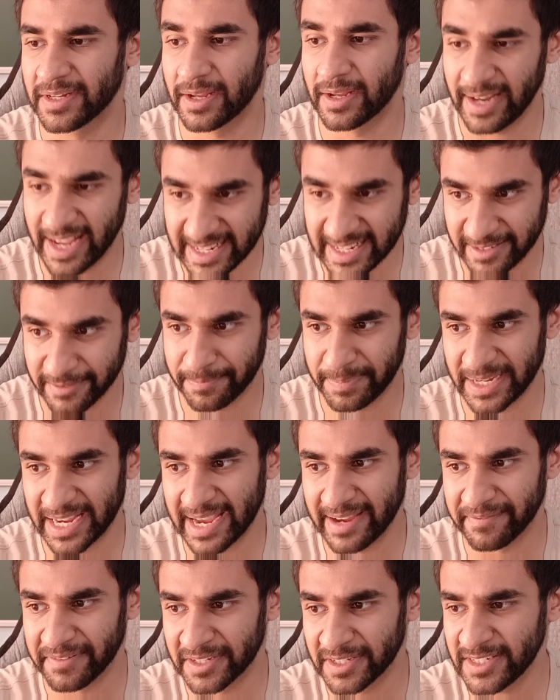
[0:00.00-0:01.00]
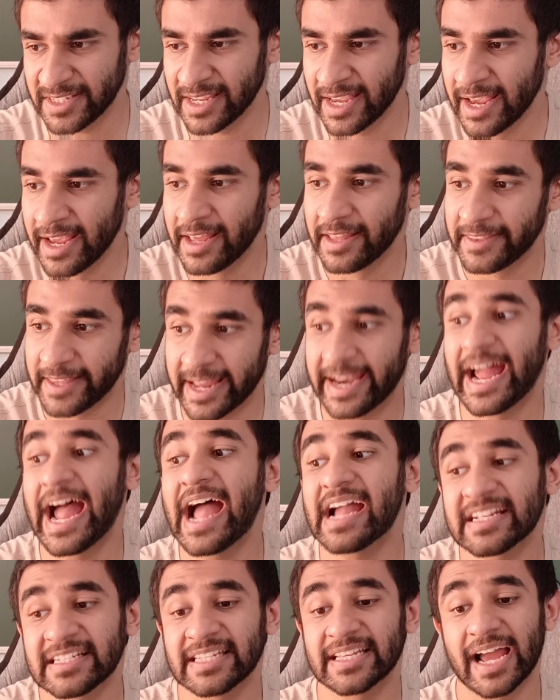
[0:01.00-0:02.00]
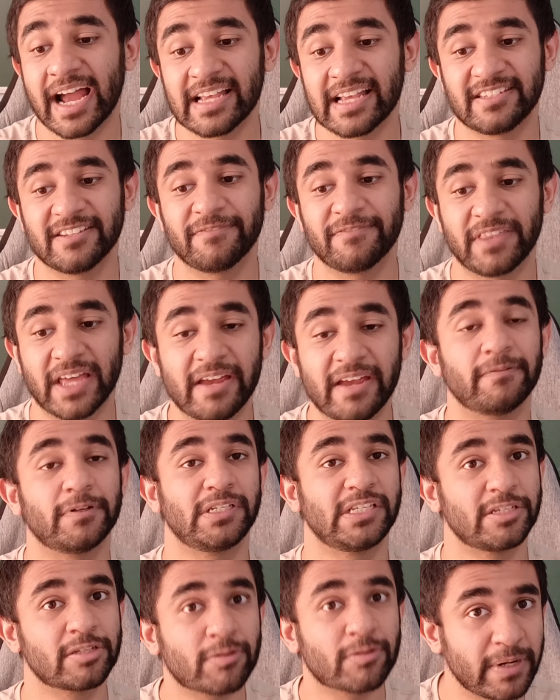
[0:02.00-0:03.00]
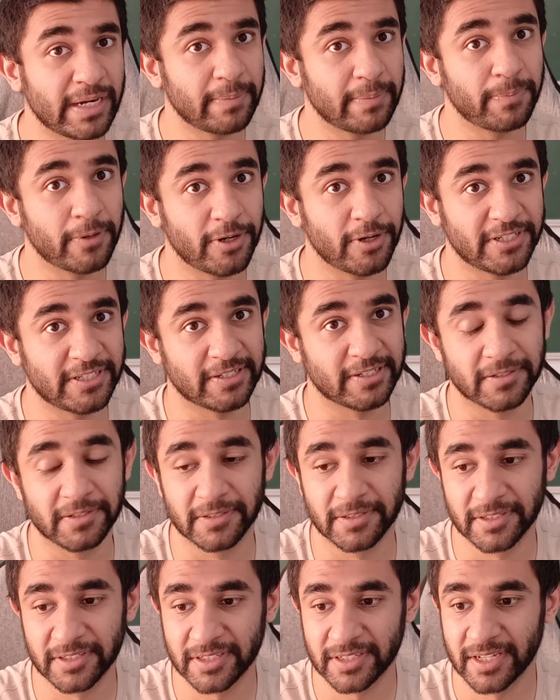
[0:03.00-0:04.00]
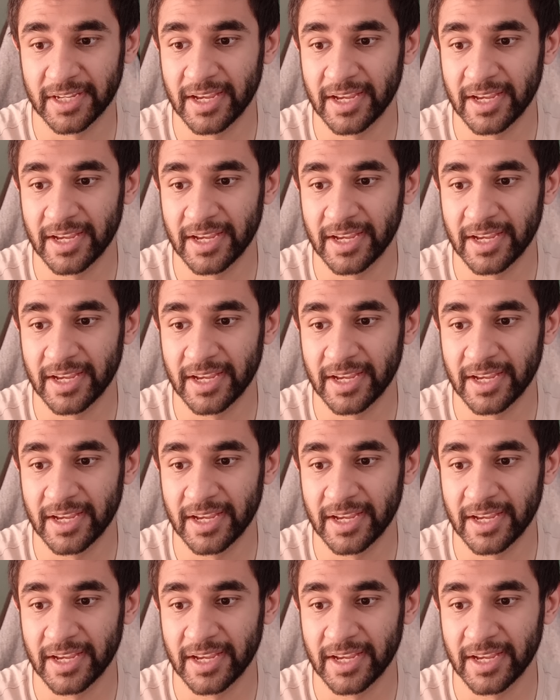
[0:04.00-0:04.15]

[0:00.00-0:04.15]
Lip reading: collective behaviors that act as if they were discrete particles.